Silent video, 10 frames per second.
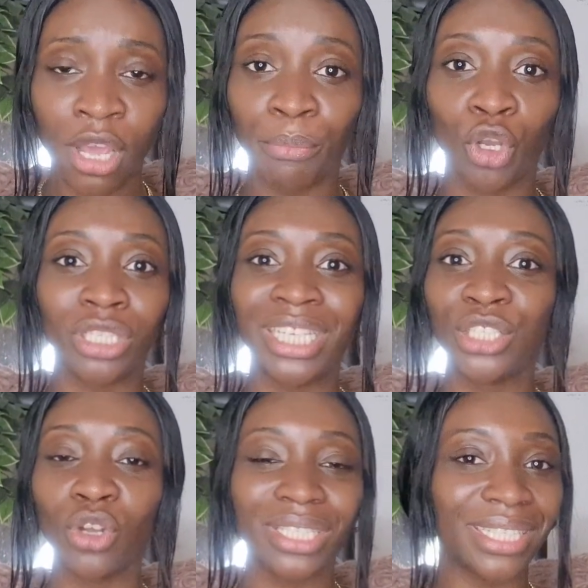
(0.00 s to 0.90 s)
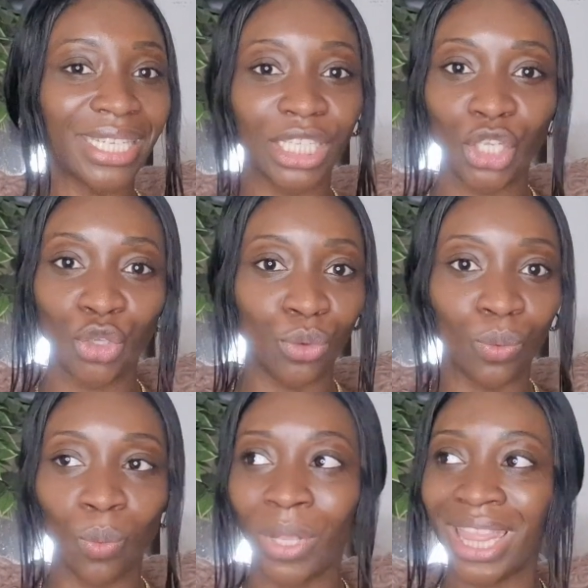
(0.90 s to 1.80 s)
Because he's not sending
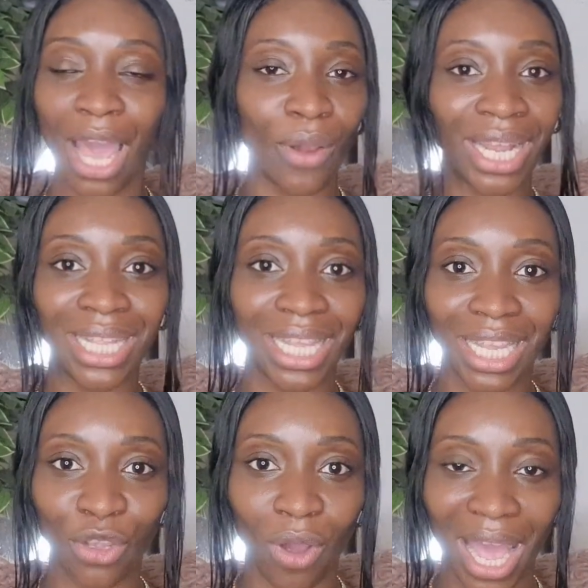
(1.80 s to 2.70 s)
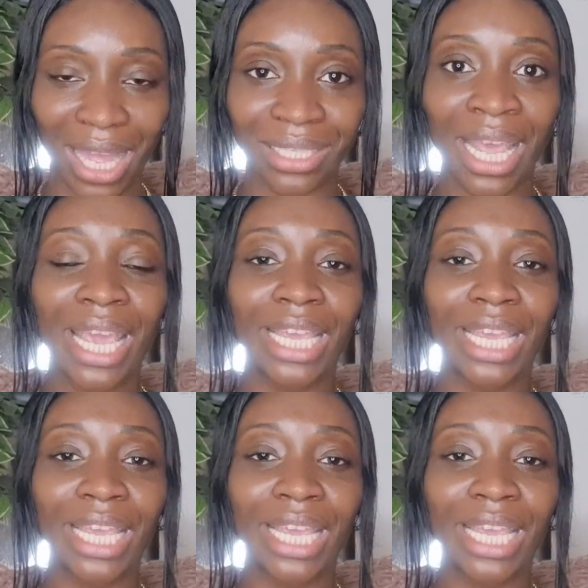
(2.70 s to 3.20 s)
you without anything in your hands.